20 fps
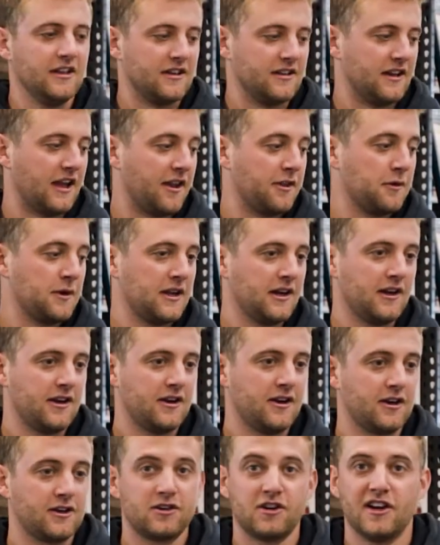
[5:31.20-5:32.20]
Now that we got
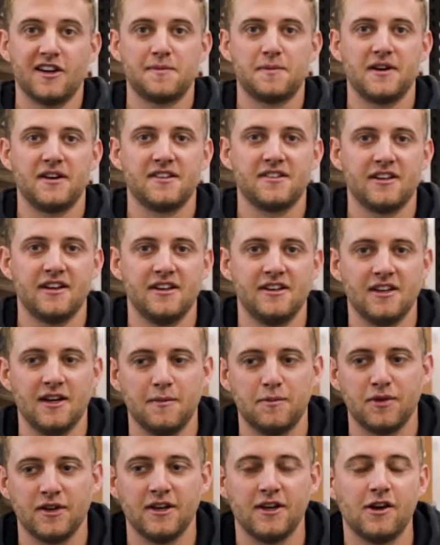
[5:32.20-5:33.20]
our crossbars tightened
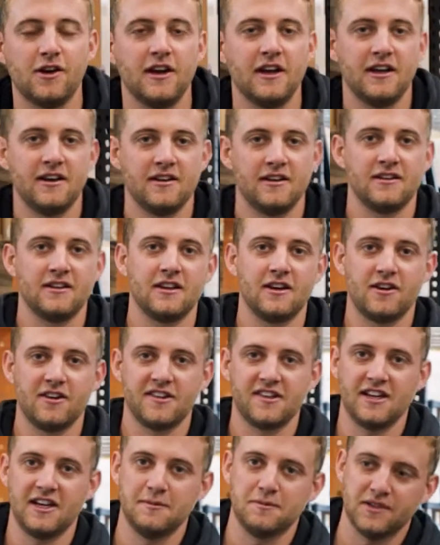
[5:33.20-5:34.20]
up, we can go ahead and get our
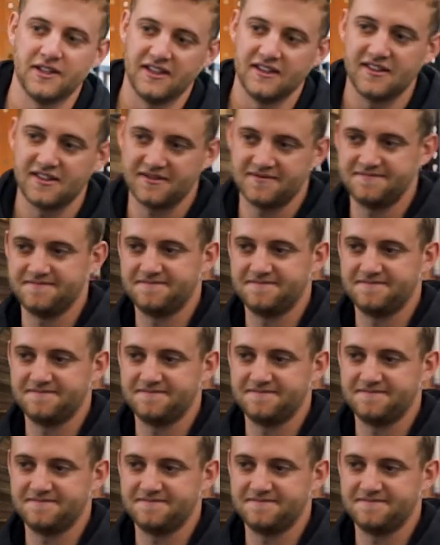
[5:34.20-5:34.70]
side plates.